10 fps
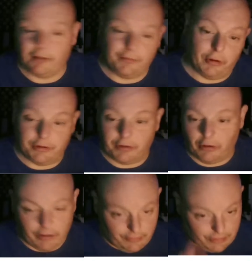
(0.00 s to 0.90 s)
the flow hood
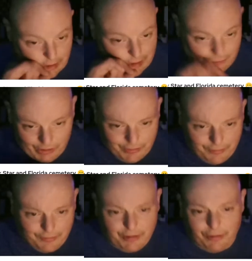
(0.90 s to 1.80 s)
going and everything. I didn't want to do
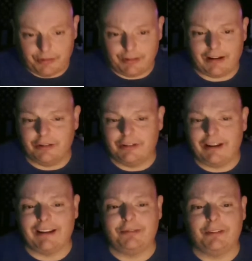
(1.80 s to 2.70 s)
the video. I got
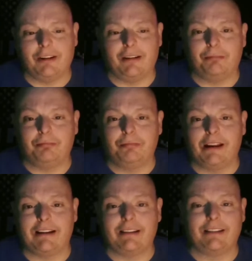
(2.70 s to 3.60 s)
to figure out how to
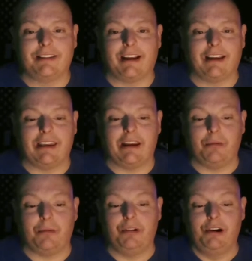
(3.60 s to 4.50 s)
get a second
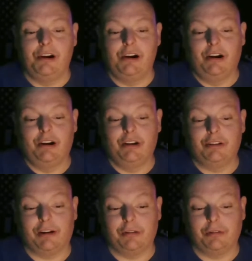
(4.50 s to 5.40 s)
camera
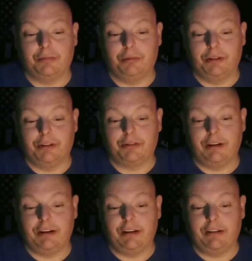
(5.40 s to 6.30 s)
so I can do a split
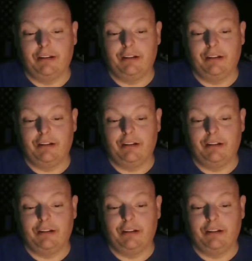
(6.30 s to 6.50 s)
screen